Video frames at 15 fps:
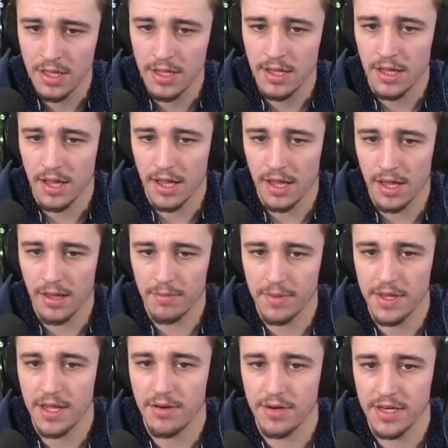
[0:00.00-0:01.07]
but
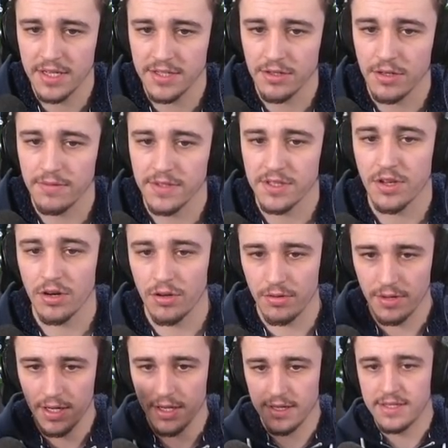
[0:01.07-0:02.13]
there it is in all of its glory. It's